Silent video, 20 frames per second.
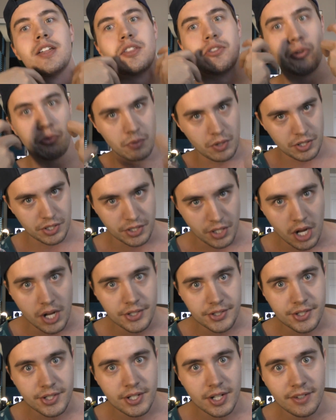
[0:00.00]
the
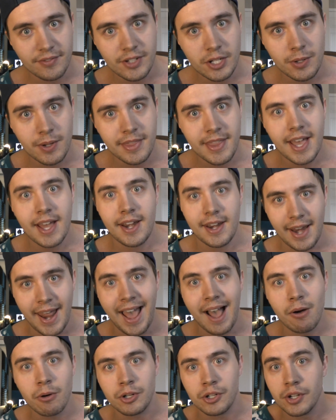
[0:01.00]
results of doing that and
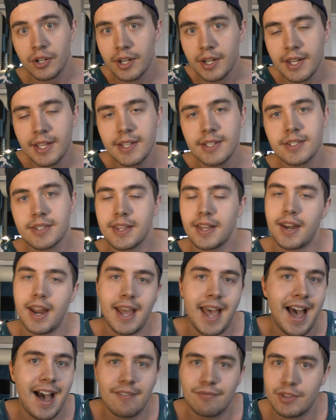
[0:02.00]
how good it is that I
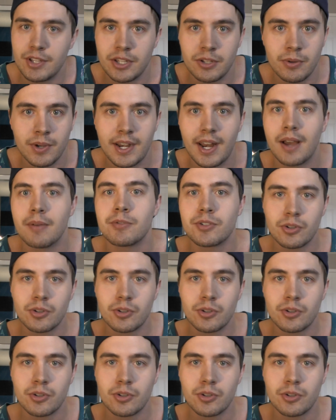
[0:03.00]
have to do it. I'm